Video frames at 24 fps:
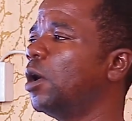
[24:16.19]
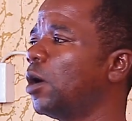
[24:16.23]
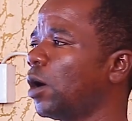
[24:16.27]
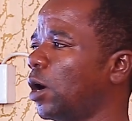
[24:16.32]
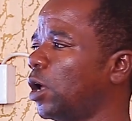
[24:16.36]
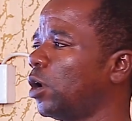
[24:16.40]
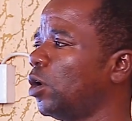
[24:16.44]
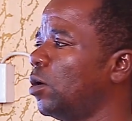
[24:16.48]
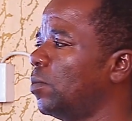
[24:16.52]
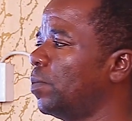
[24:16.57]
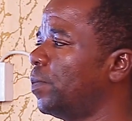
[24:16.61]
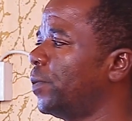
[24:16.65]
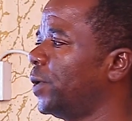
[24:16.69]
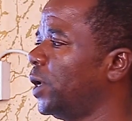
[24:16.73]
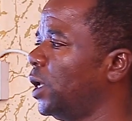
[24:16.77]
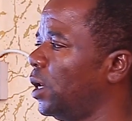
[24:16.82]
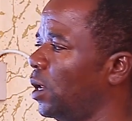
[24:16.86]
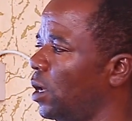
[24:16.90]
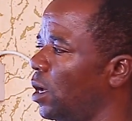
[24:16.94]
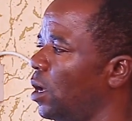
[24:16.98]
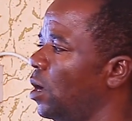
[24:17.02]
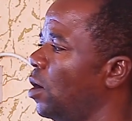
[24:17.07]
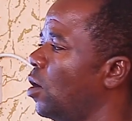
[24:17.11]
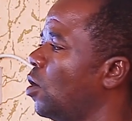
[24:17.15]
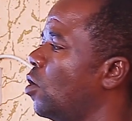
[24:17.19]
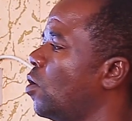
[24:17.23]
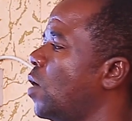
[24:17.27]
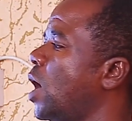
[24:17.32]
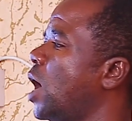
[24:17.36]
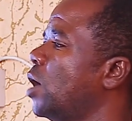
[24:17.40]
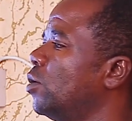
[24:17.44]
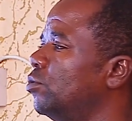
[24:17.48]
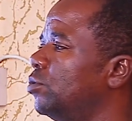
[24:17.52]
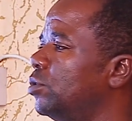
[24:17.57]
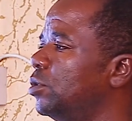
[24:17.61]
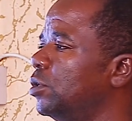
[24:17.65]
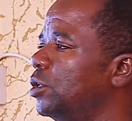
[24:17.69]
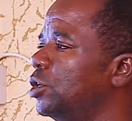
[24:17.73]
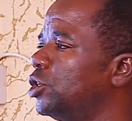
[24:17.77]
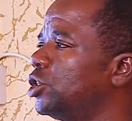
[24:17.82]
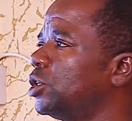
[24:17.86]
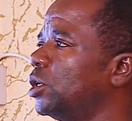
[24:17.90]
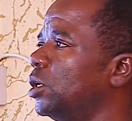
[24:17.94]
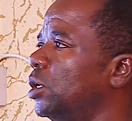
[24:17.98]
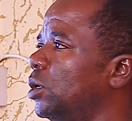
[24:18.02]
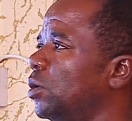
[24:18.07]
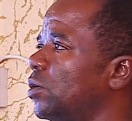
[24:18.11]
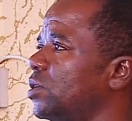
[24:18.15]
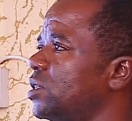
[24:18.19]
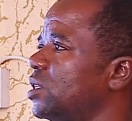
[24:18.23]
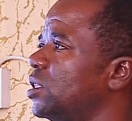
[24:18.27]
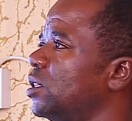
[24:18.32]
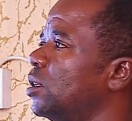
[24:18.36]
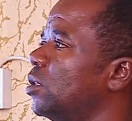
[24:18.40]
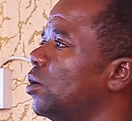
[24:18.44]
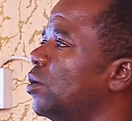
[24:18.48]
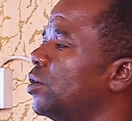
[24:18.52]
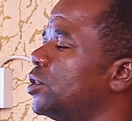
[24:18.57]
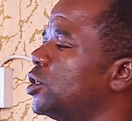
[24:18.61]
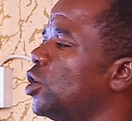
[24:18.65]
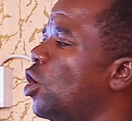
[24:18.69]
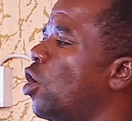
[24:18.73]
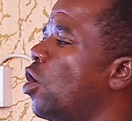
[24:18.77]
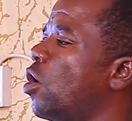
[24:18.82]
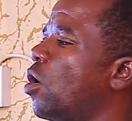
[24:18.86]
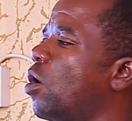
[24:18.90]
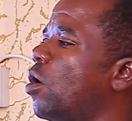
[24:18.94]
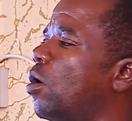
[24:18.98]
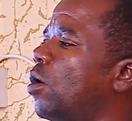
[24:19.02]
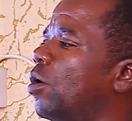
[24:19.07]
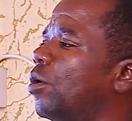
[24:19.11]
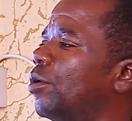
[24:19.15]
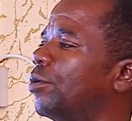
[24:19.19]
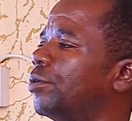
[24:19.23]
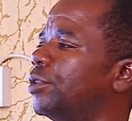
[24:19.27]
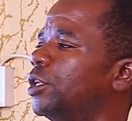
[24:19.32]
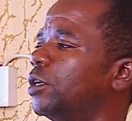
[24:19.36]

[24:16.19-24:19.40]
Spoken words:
clumping or agglutination does not occur.